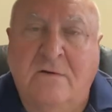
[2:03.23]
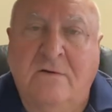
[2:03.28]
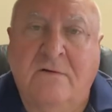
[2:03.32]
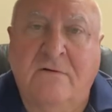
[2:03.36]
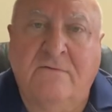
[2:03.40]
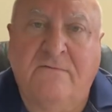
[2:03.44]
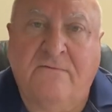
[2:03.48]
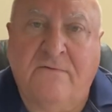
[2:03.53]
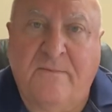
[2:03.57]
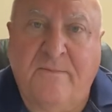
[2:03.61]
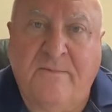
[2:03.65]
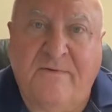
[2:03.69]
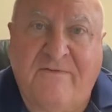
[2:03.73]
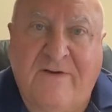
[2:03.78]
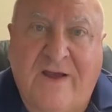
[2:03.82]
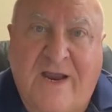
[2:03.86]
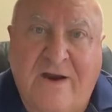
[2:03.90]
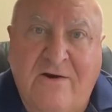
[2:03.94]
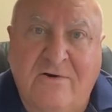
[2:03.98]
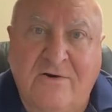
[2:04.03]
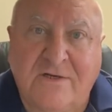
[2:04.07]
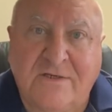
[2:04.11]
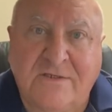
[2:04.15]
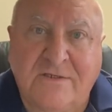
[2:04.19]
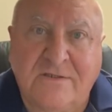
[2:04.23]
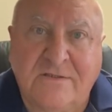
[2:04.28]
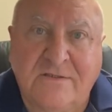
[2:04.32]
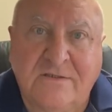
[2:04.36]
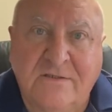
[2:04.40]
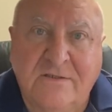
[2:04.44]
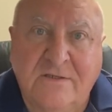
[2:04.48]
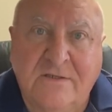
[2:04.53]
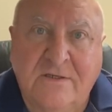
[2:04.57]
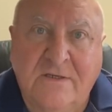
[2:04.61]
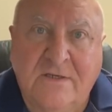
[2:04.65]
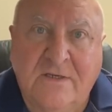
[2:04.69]
from the virus?
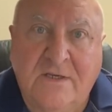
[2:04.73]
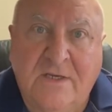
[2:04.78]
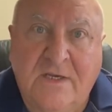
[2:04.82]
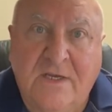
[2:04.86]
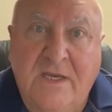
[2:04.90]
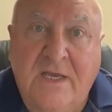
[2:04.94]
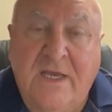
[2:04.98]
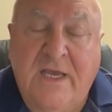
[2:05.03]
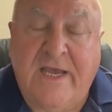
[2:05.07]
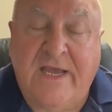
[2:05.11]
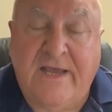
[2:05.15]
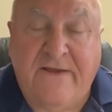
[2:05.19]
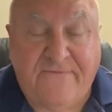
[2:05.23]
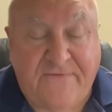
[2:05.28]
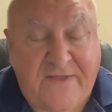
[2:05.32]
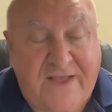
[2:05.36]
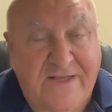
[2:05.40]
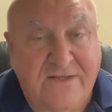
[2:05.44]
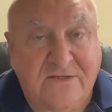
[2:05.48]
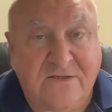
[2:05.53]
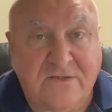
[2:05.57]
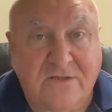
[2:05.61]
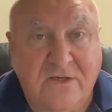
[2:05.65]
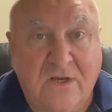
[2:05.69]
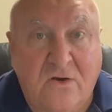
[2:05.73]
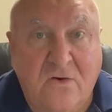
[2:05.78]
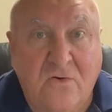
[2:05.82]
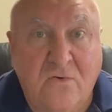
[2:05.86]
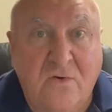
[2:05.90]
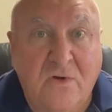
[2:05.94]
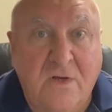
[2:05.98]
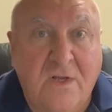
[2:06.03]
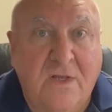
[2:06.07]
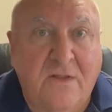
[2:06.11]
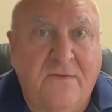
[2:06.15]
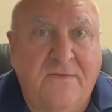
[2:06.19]
If that's
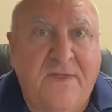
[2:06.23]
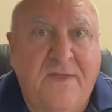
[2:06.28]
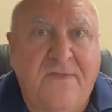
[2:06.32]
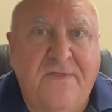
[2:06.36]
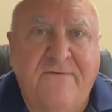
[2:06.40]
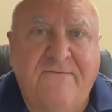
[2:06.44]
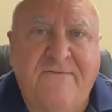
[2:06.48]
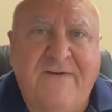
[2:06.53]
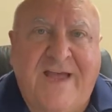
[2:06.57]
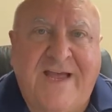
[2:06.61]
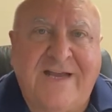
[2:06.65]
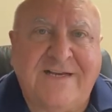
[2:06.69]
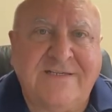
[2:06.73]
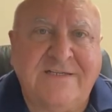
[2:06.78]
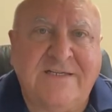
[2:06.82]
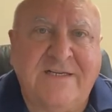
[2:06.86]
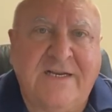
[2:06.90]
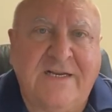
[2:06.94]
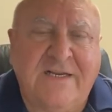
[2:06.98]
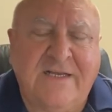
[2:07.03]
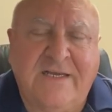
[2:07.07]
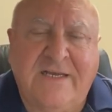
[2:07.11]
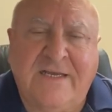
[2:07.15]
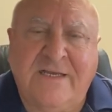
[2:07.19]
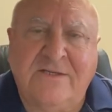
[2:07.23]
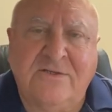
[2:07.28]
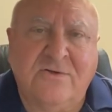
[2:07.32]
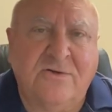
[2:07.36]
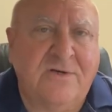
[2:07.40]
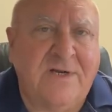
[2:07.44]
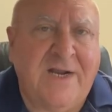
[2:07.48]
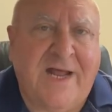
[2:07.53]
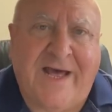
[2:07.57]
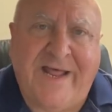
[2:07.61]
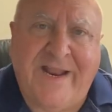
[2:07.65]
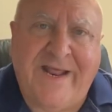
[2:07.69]
so, then the vaccinated kids are
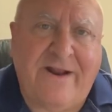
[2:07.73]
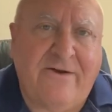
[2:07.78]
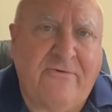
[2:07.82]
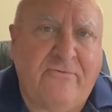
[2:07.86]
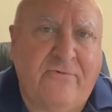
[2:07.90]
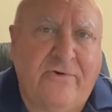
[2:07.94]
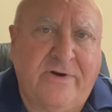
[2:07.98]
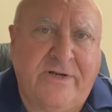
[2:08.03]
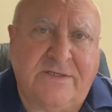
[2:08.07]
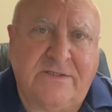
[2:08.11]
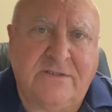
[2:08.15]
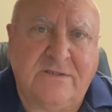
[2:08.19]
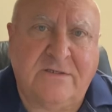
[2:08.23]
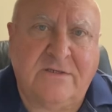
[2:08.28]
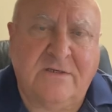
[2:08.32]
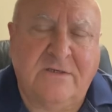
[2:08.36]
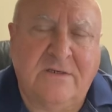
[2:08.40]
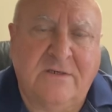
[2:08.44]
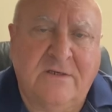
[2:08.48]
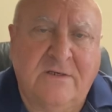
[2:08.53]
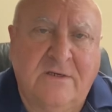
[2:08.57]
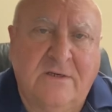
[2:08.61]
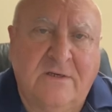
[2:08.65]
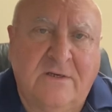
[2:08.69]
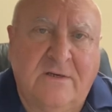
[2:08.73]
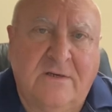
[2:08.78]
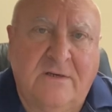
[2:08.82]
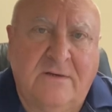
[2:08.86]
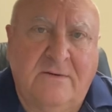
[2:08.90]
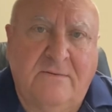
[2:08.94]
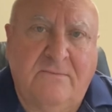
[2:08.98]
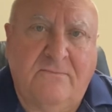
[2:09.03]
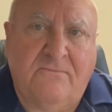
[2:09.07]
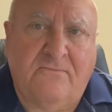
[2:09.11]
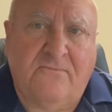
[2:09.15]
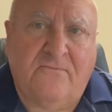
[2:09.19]
not at risk
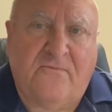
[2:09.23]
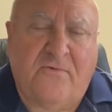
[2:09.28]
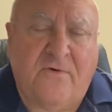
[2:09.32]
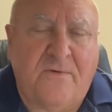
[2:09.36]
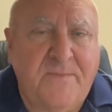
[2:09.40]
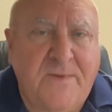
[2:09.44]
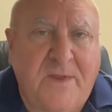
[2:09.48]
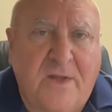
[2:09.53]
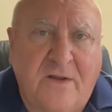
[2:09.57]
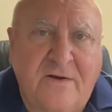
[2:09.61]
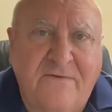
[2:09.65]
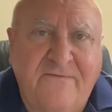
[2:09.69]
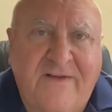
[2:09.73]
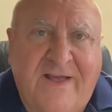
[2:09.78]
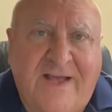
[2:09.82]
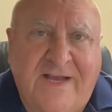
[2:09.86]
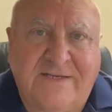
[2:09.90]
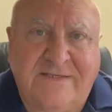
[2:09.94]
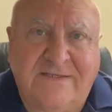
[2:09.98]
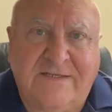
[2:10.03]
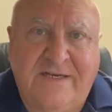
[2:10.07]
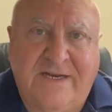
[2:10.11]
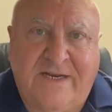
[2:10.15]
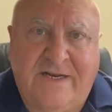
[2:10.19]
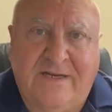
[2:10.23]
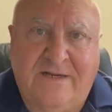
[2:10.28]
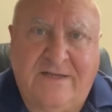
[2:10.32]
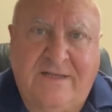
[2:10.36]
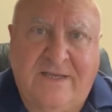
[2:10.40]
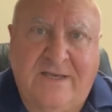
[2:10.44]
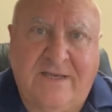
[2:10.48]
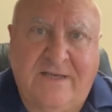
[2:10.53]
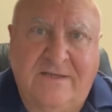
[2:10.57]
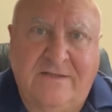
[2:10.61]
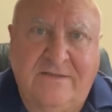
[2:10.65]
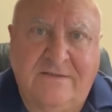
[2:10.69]
from the unvaccinated
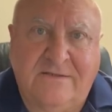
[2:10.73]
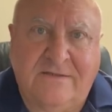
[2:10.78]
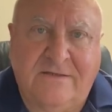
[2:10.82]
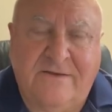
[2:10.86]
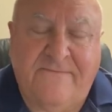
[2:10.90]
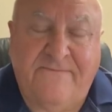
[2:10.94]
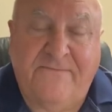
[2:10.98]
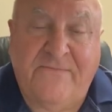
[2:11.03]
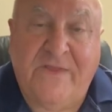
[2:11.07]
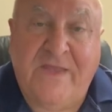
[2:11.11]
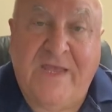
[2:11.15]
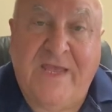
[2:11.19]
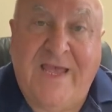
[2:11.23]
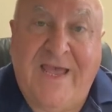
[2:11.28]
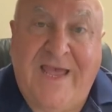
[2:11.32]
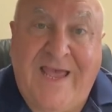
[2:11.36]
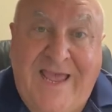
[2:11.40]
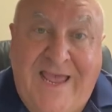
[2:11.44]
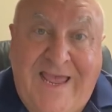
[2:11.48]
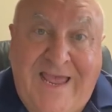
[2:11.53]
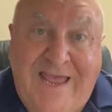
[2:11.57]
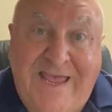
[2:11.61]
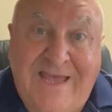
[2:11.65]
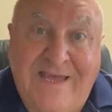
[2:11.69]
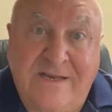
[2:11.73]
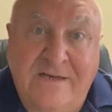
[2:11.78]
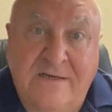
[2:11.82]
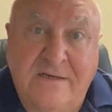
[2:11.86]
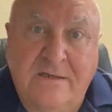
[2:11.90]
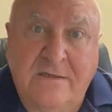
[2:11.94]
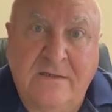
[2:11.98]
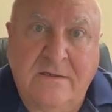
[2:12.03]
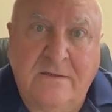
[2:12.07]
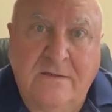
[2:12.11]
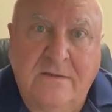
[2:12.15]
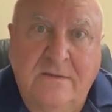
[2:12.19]
kids. And
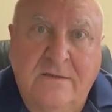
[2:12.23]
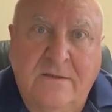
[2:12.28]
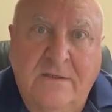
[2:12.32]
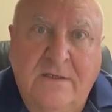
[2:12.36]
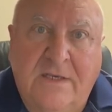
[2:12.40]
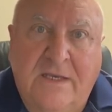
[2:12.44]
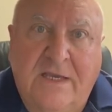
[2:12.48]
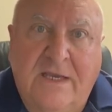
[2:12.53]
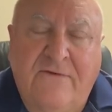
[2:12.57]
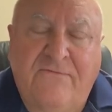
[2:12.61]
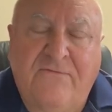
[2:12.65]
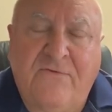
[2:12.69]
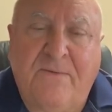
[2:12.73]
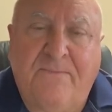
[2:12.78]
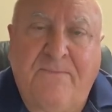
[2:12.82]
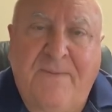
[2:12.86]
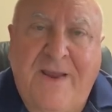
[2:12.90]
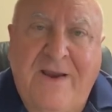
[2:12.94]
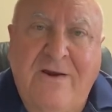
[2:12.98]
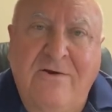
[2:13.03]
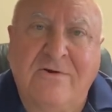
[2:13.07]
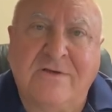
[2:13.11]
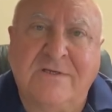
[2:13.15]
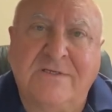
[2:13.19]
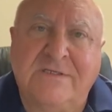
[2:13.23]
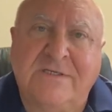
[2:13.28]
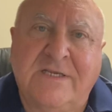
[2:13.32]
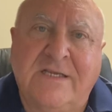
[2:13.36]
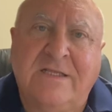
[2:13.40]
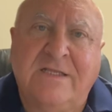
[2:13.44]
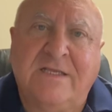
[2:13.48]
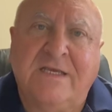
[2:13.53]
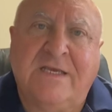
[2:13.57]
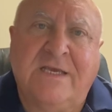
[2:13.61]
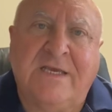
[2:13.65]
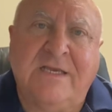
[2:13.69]
if the parents
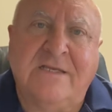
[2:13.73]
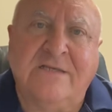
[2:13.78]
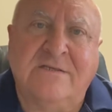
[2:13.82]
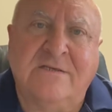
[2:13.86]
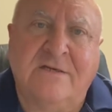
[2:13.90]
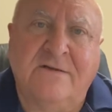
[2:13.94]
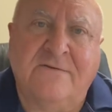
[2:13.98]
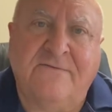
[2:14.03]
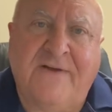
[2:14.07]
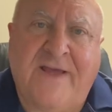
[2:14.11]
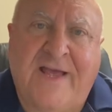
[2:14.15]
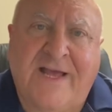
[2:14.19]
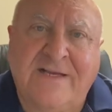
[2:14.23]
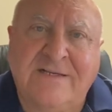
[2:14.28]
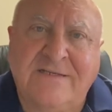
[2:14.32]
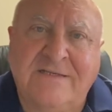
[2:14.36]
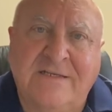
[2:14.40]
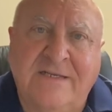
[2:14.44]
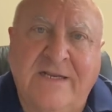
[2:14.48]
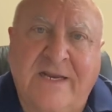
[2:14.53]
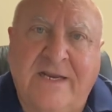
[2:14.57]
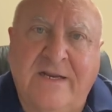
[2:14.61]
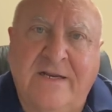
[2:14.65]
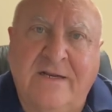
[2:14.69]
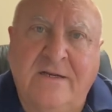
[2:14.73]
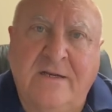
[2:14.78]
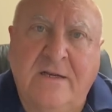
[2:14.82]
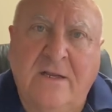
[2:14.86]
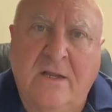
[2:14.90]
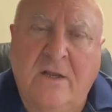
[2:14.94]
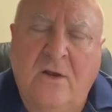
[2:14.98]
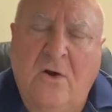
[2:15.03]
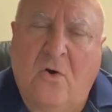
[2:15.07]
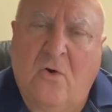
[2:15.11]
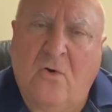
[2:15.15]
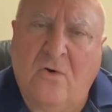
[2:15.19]
send the kids unvaccinated,
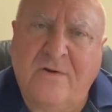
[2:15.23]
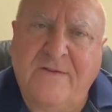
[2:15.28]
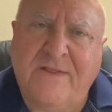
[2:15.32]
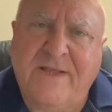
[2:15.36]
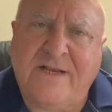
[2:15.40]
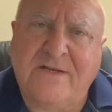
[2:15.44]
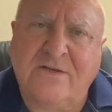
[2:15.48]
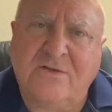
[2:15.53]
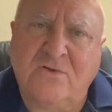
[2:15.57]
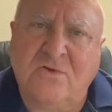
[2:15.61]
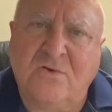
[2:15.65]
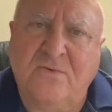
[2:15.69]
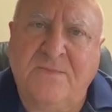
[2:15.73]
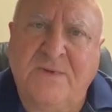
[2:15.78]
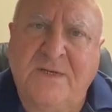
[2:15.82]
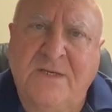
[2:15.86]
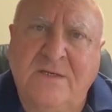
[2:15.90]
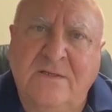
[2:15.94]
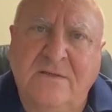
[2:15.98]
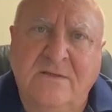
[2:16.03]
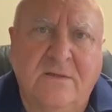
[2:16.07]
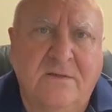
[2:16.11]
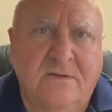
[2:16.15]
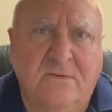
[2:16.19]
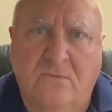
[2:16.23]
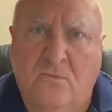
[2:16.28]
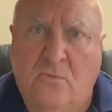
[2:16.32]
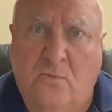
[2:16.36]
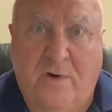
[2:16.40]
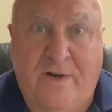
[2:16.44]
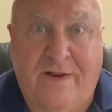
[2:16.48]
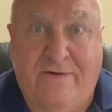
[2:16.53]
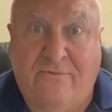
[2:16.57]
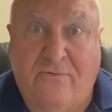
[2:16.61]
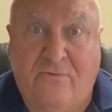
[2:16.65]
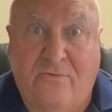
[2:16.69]
aren't they assuming
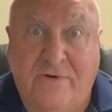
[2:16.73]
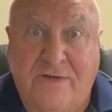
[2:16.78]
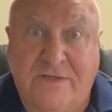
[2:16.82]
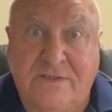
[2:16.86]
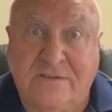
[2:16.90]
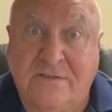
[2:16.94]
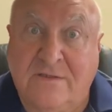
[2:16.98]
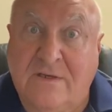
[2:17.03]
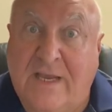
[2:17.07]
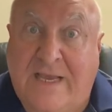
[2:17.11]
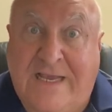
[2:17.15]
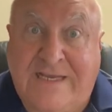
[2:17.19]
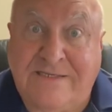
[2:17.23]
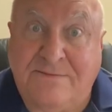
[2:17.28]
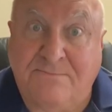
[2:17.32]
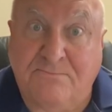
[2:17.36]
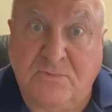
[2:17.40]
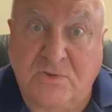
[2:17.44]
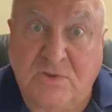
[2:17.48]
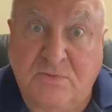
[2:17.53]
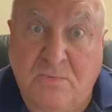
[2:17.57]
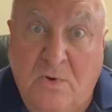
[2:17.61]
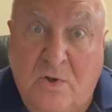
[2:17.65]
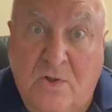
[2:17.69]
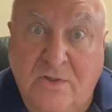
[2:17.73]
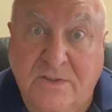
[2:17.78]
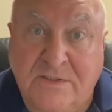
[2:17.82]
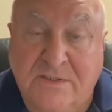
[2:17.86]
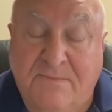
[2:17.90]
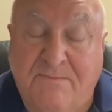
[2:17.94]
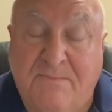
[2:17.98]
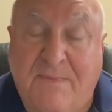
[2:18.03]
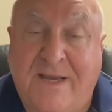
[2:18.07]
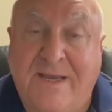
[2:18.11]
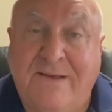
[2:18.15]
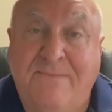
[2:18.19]
whatever risk, as small as
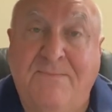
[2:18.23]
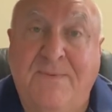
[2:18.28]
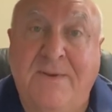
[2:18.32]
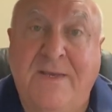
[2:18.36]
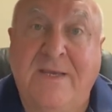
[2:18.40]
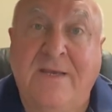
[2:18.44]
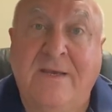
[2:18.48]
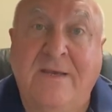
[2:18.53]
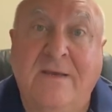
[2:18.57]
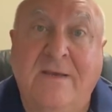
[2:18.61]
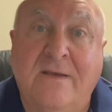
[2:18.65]
it might be,